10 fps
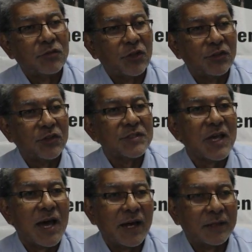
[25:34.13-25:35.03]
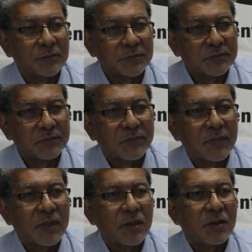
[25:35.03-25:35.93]
judges are,
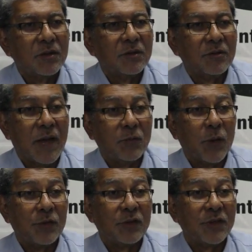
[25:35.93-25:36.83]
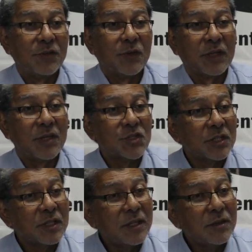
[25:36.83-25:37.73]
right? Whether it is
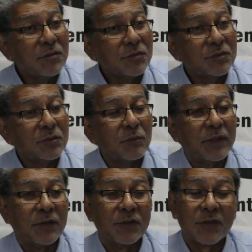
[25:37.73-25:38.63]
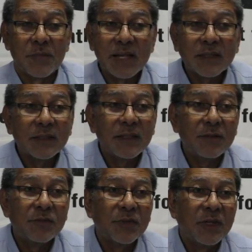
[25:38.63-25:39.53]
vacation leave, whether it is sabbatical
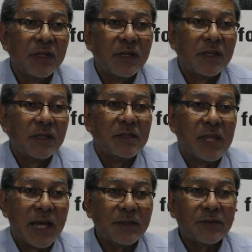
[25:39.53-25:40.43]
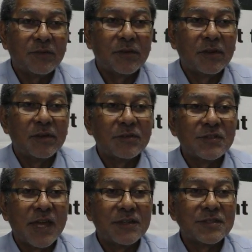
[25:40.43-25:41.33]
leave, that
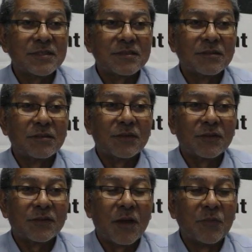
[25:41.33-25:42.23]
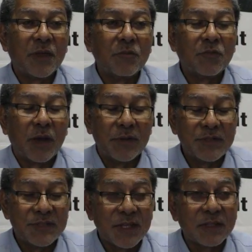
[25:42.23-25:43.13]
says something very
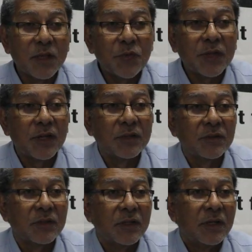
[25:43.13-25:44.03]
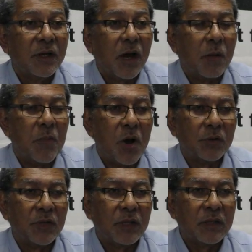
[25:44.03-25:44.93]
significant
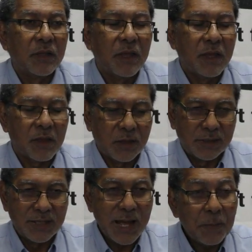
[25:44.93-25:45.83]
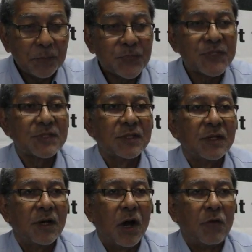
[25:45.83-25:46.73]
about the collapse
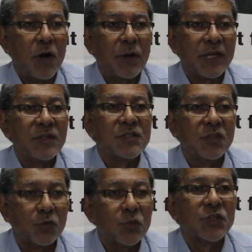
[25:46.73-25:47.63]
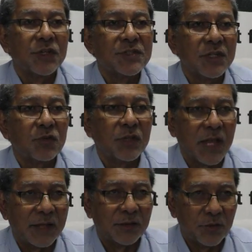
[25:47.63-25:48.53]
of our institutions in
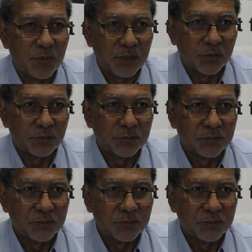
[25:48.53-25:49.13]
Trinidad and Tobago.